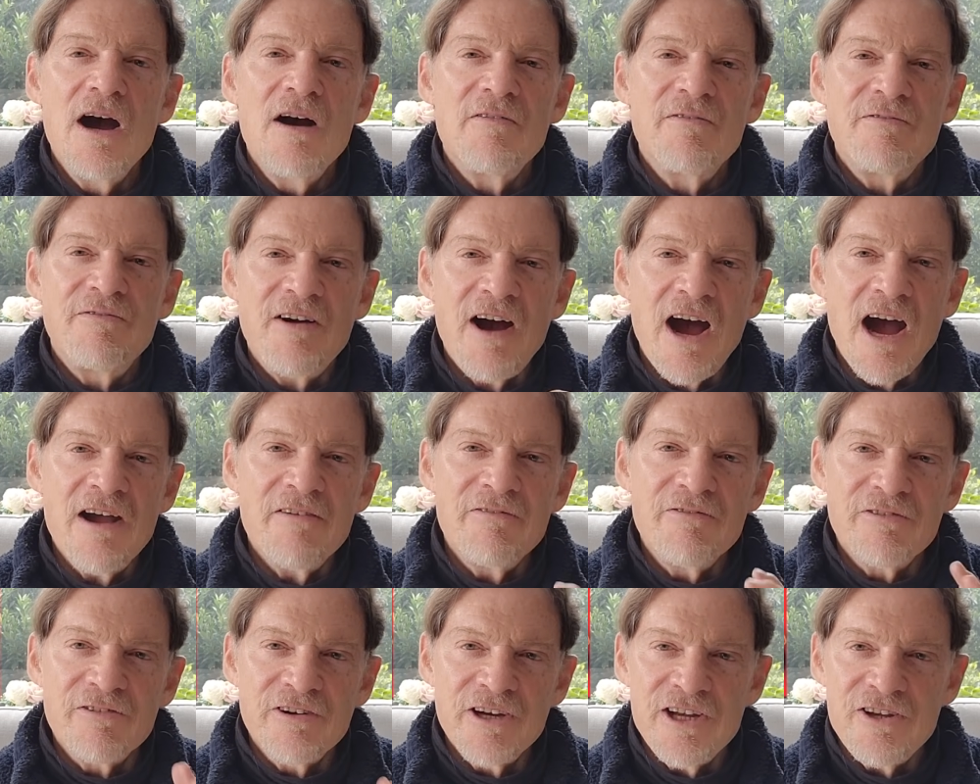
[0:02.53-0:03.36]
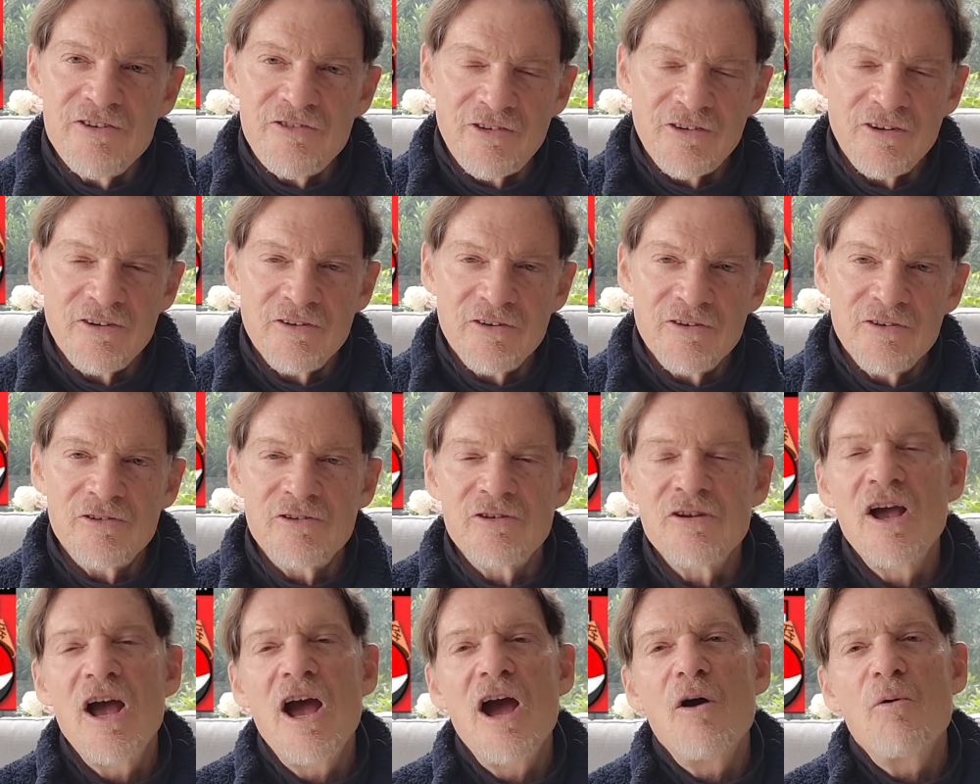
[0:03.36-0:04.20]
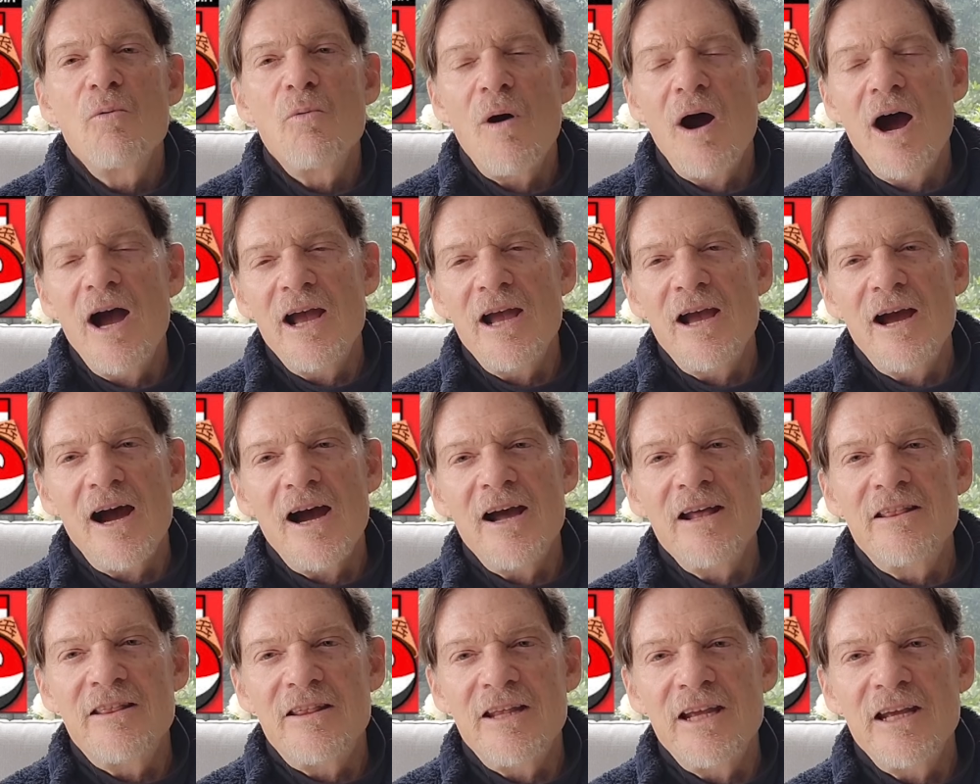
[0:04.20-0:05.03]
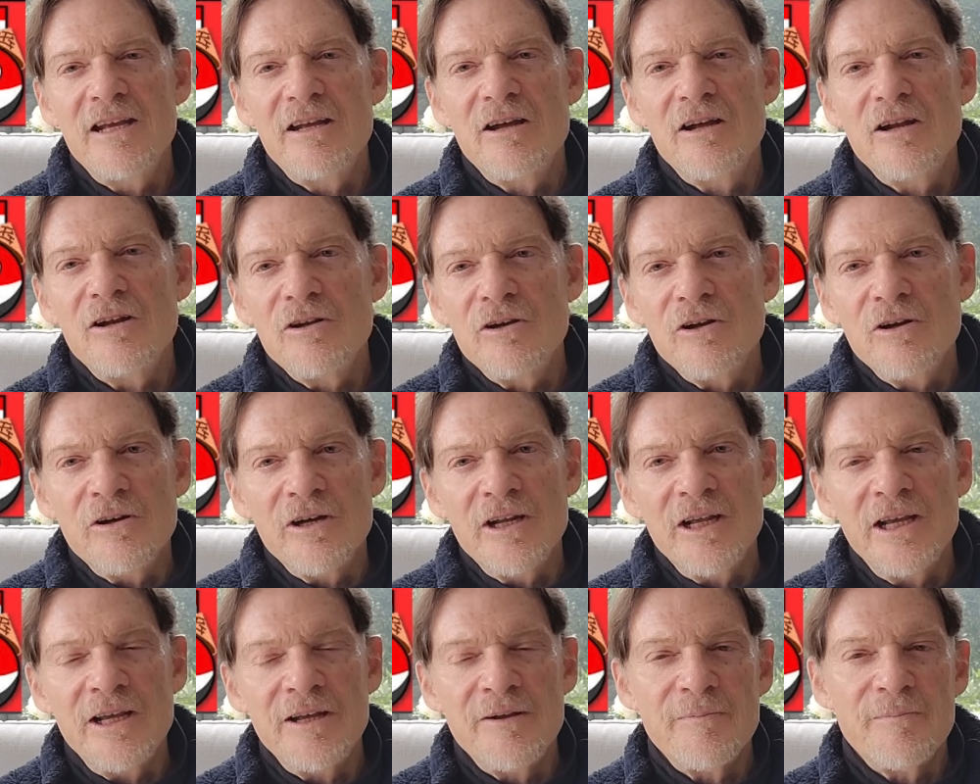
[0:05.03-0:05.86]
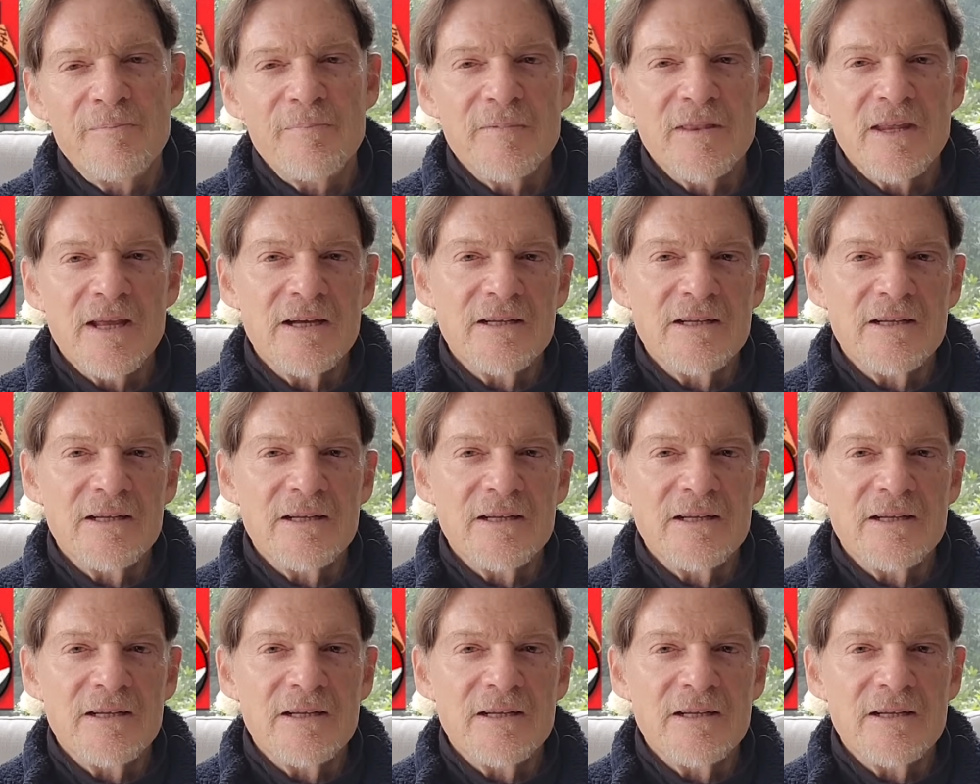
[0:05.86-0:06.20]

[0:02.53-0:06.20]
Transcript: 5 reasons why I think learning